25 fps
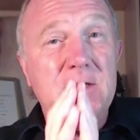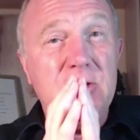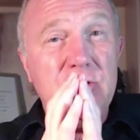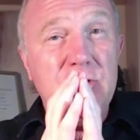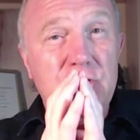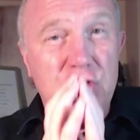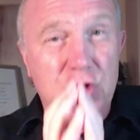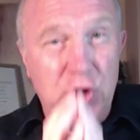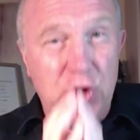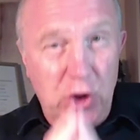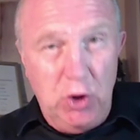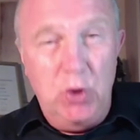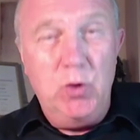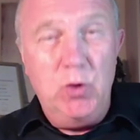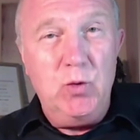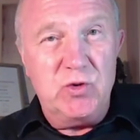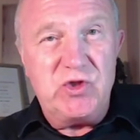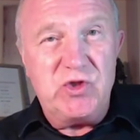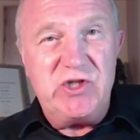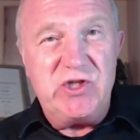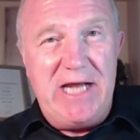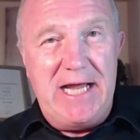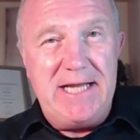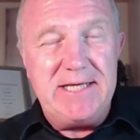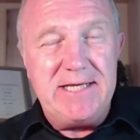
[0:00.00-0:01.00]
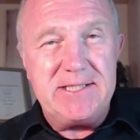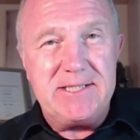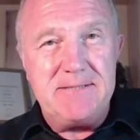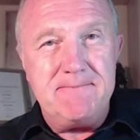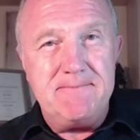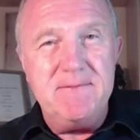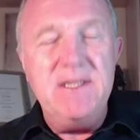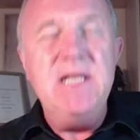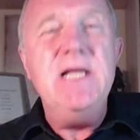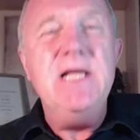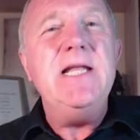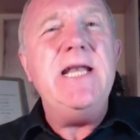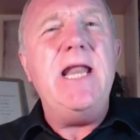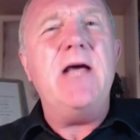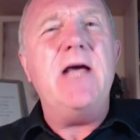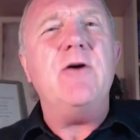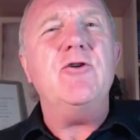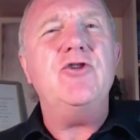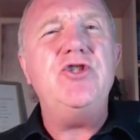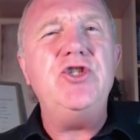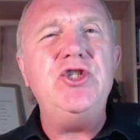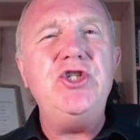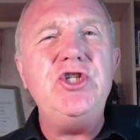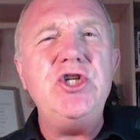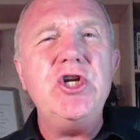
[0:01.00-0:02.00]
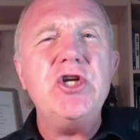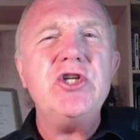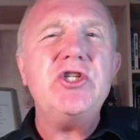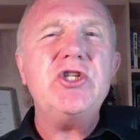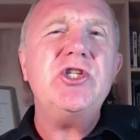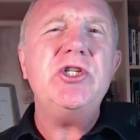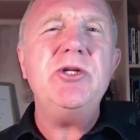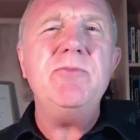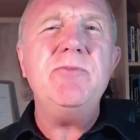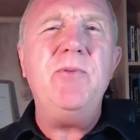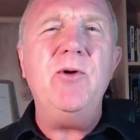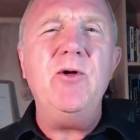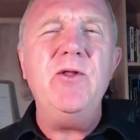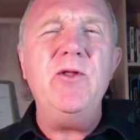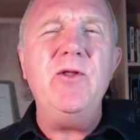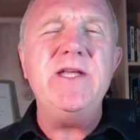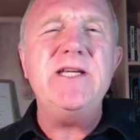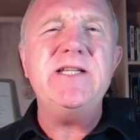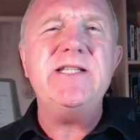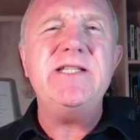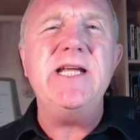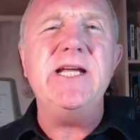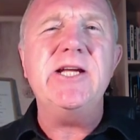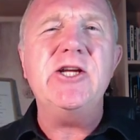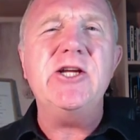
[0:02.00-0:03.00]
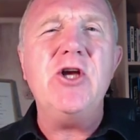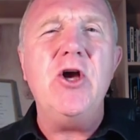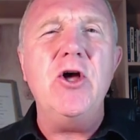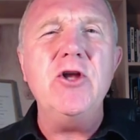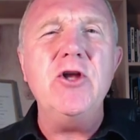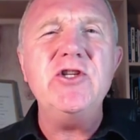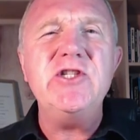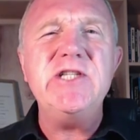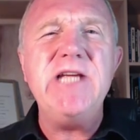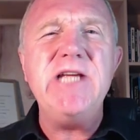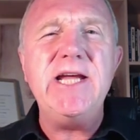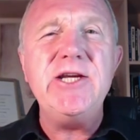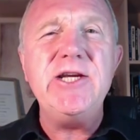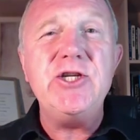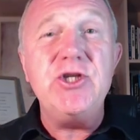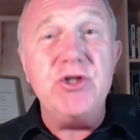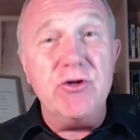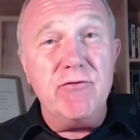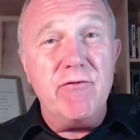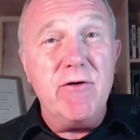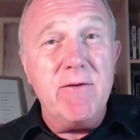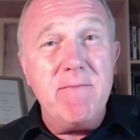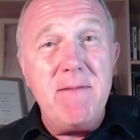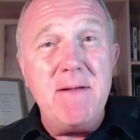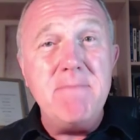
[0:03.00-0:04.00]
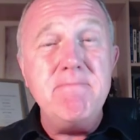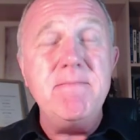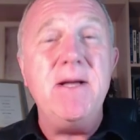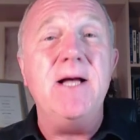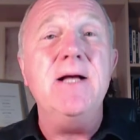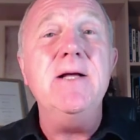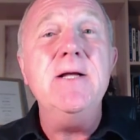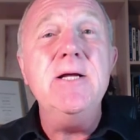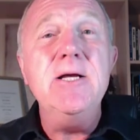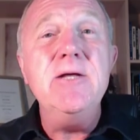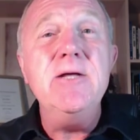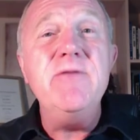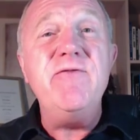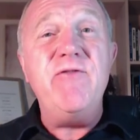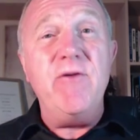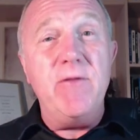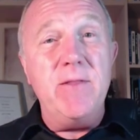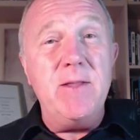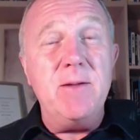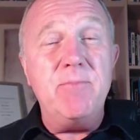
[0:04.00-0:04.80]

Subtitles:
Toolset. Now, just to put this in context, you remember from the